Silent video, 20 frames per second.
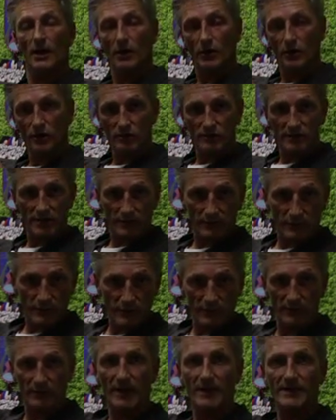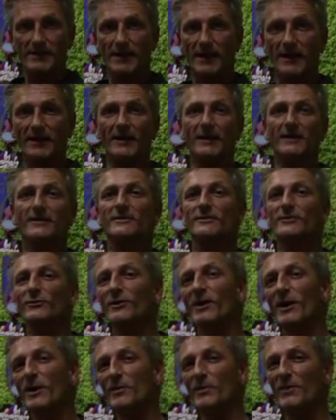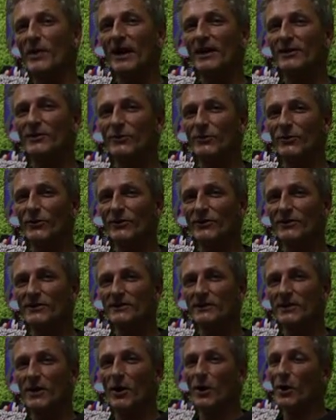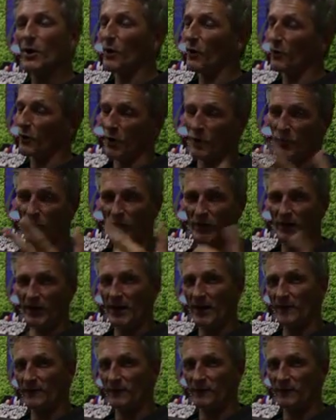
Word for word: using free flight techniques to come back to Earth, hopefully having